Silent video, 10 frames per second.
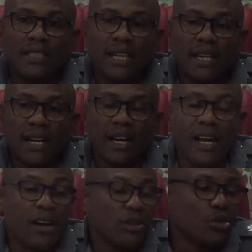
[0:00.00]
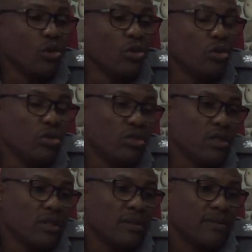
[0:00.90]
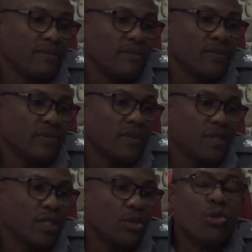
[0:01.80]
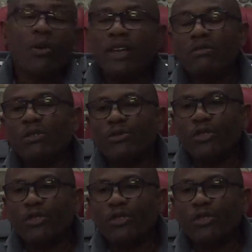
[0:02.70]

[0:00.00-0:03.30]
general household goods. So even